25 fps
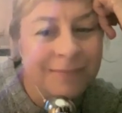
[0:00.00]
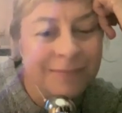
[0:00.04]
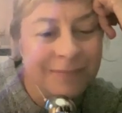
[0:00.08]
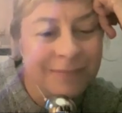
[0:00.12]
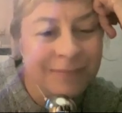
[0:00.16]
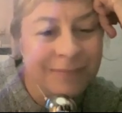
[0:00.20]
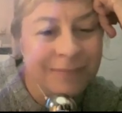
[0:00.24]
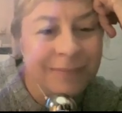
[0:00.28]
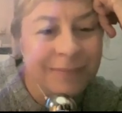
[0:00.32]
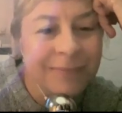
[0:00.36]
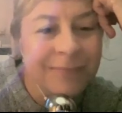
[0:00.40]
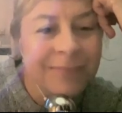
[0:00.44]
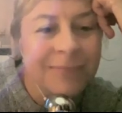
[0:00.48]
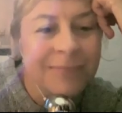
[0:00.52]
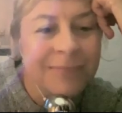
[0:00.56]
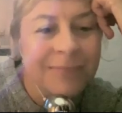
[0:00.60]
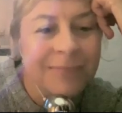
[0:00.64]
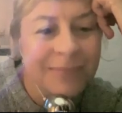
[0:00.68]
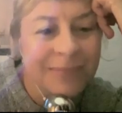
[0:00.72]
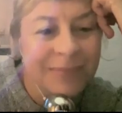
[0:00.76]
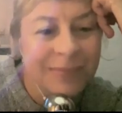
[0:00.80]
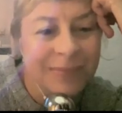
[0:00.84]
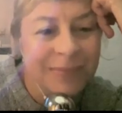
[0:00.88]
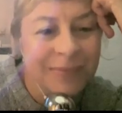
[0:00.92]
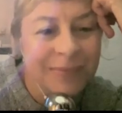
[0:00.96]

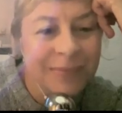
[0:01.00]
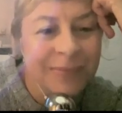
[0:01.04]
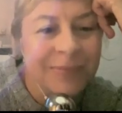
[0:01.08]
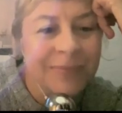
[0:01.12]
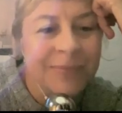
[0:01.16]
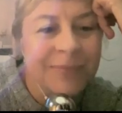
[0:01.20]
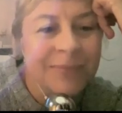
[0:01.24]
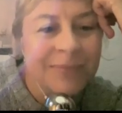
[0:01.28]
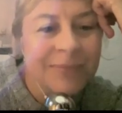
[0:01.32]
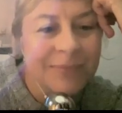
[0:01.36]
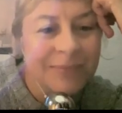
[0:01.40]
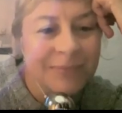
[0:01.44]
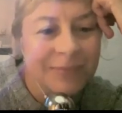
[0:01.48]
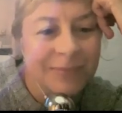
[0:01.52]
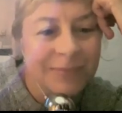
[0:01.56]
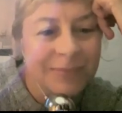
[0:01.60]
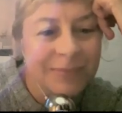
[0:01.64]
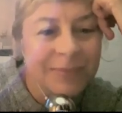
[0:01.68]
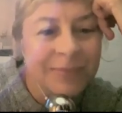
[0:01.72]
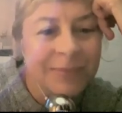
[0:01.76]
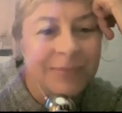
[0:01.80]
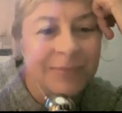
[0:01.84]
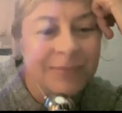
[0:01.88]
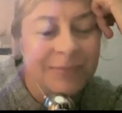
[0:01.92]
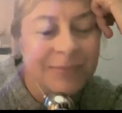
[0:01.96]

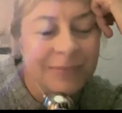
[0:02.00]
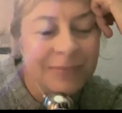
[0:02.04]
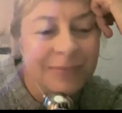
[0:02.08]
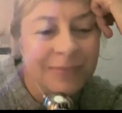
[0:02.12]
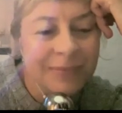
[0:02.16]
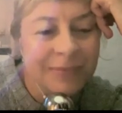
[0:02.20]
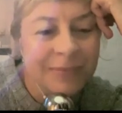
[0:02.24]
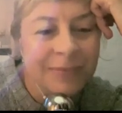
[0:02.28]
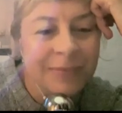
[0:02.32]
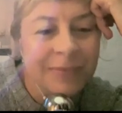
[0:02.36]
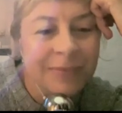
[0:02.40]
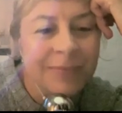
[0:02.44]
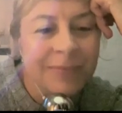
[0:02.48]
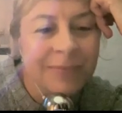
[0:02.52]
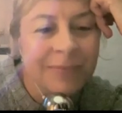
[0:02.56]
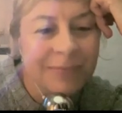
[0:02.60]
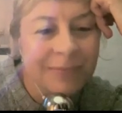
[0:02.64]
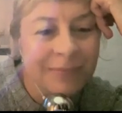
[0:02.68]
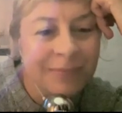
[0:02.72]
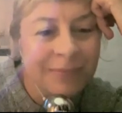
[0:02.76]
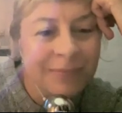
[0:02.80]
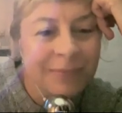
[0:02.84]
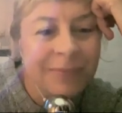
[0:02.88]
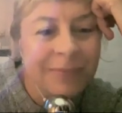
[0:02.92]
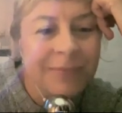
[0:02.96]

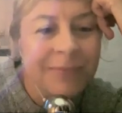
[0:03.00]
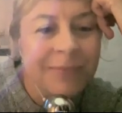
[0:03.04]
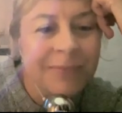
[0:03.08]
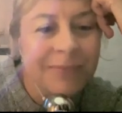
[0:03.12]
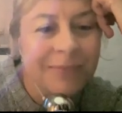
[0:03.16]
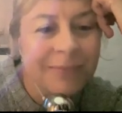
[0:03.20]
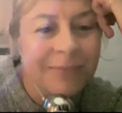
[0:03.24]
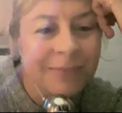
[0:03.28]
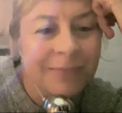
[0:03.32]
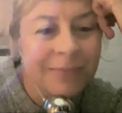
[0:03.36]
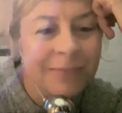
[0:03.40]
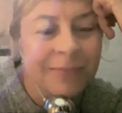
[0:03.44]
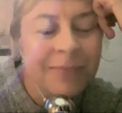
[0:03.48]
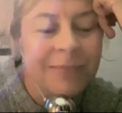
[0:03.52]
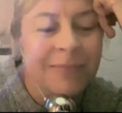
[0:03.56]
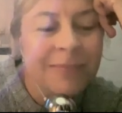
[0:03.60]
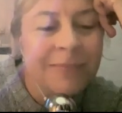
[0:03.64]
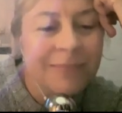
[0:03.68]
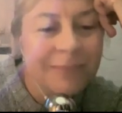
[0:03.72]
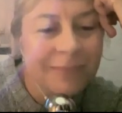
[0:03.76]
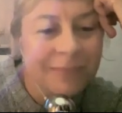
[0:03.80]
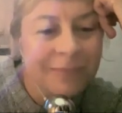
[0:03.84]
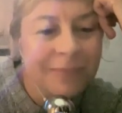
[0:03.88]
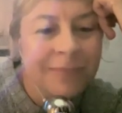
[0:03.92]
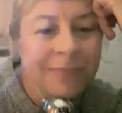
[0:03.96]

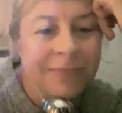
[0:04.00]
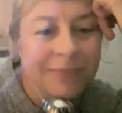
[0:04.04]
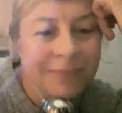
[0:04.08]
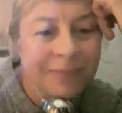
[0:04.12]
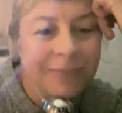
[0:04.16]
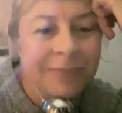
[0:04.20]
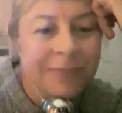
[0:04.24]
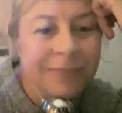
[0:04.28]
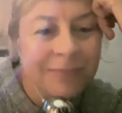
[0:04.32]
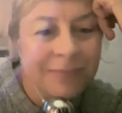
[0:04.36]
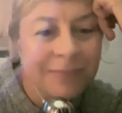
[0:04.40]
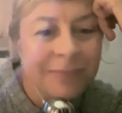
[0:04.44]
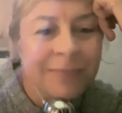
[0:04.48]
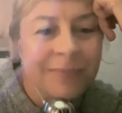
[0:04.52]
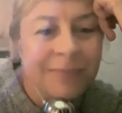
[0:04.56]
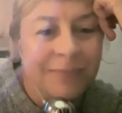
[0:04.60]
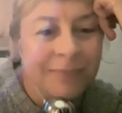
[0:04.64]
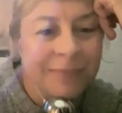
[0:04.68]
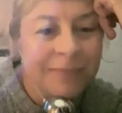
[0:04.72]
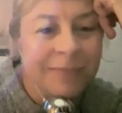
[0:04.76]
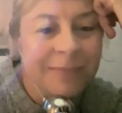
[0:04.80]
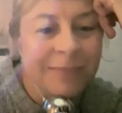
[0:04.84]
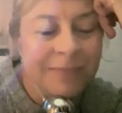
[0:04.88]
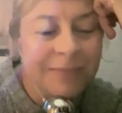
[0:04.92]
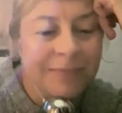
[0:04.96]

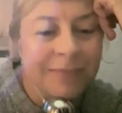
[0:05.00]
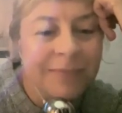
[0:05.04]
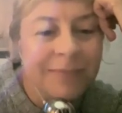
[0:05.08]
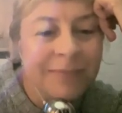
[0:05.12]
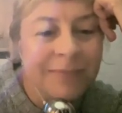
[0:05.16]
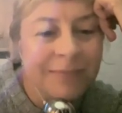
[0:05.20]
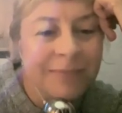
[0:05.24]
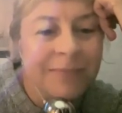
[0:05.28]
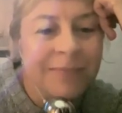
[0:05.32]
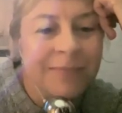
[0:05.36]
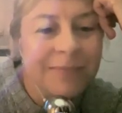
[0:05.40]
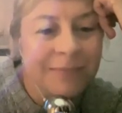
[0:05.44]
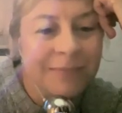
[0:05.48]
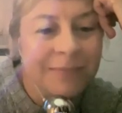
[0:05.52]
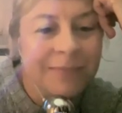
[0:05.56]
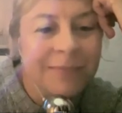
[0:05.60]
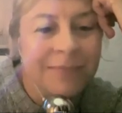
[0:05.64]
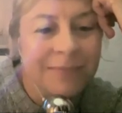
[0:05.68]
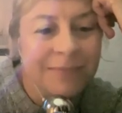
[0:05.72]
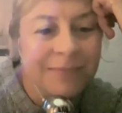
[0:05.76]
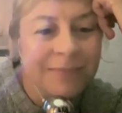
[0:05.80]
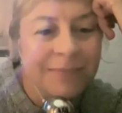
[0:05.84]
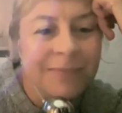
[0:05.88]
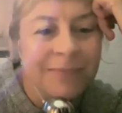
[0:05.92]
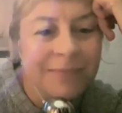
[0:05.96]

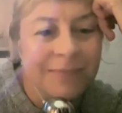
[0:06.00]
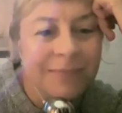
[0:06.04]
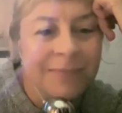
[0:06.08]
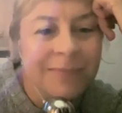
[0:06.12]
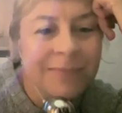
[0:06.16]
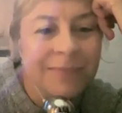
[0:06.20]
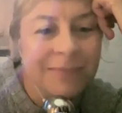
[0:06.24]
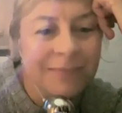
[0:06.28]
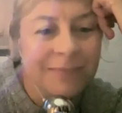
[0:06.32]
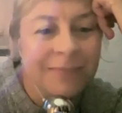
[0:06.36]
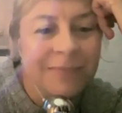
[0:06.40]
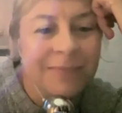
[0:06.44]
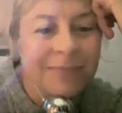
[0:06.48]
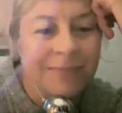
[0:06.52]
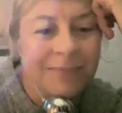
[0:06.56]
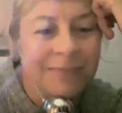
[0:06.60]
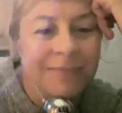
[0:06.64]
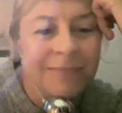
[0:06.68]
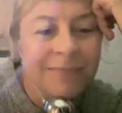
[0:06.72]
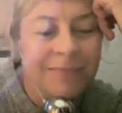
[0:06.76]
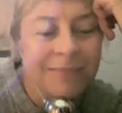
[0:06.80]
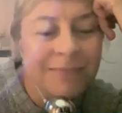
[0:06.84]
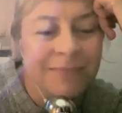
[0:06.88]
[no speech]